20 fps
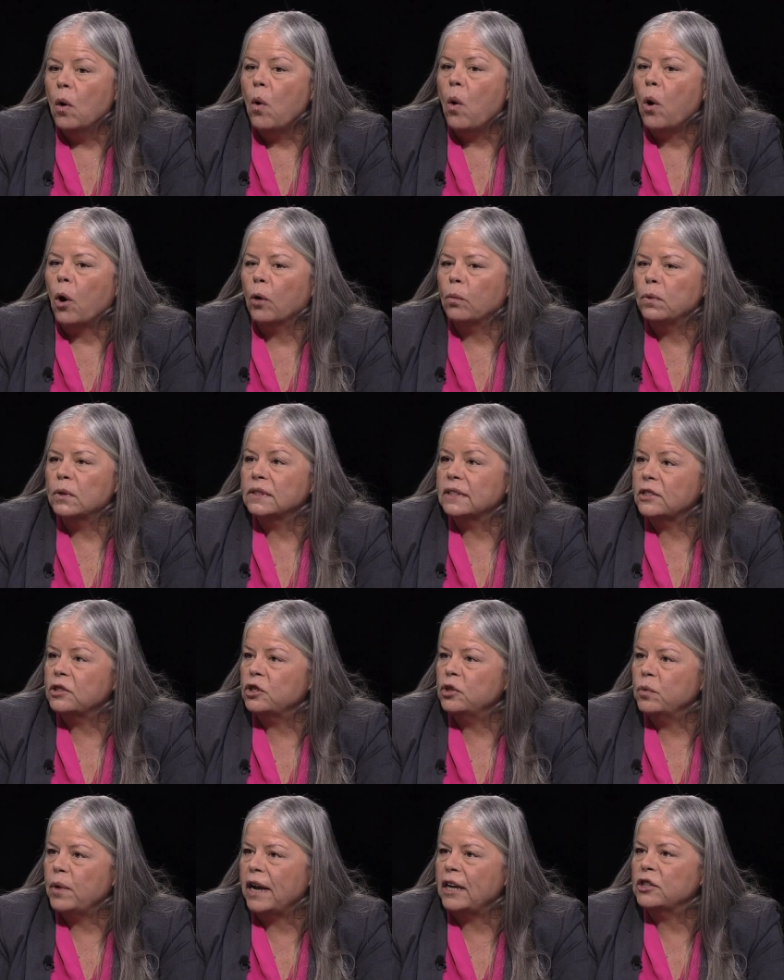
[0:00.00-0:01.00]
horrible
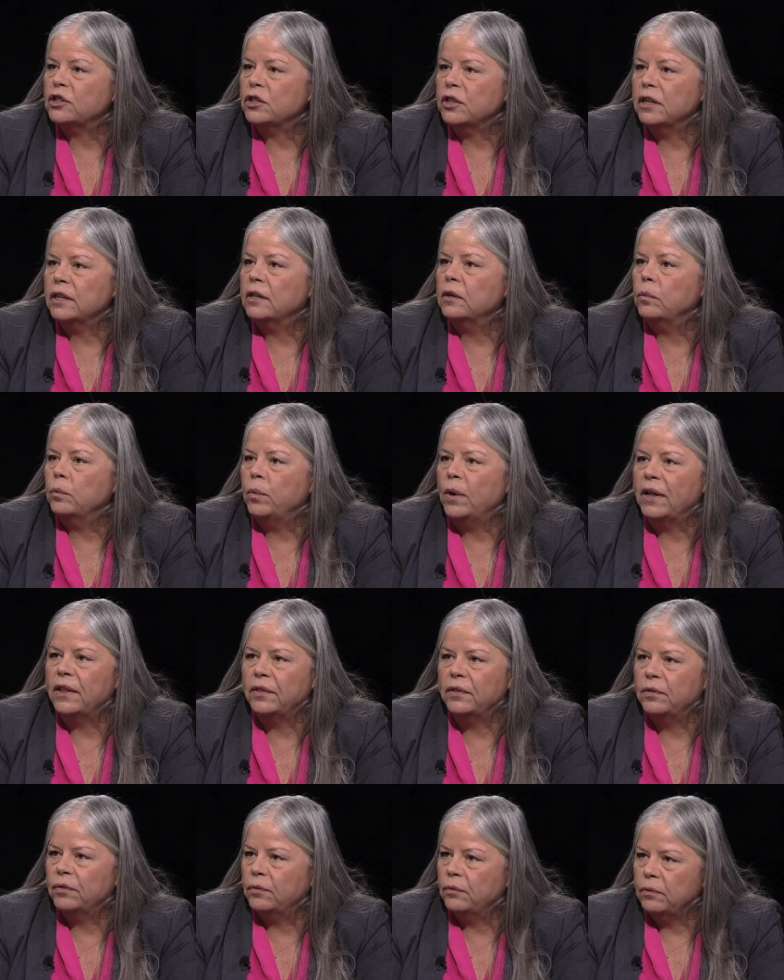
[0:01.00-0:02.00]
situation
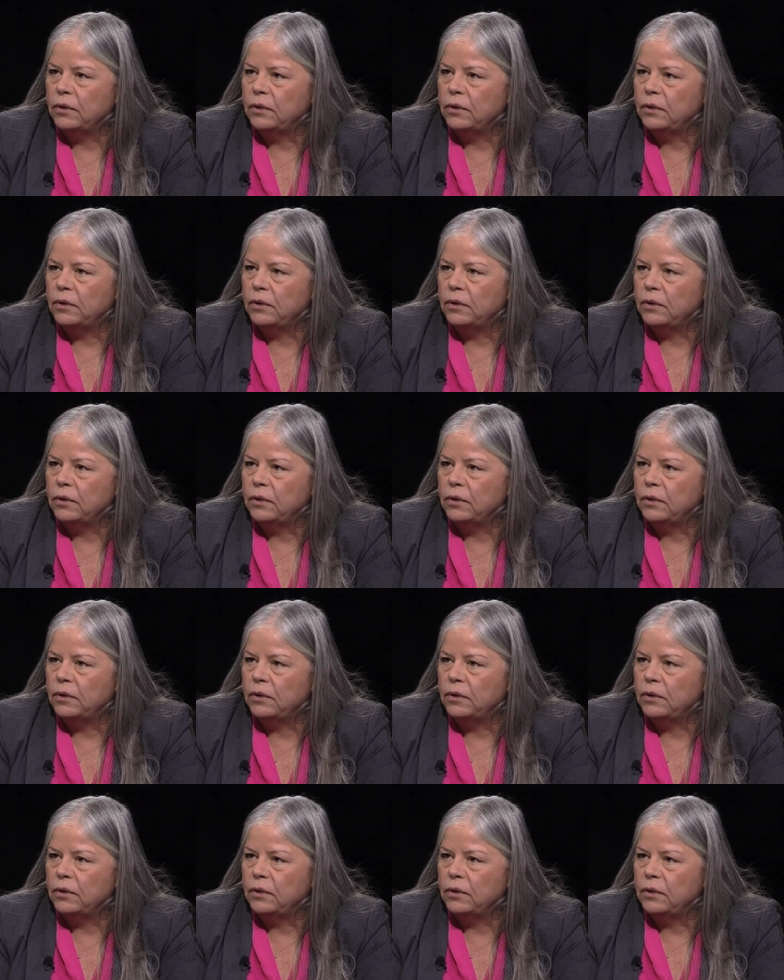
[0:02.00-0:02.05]
with,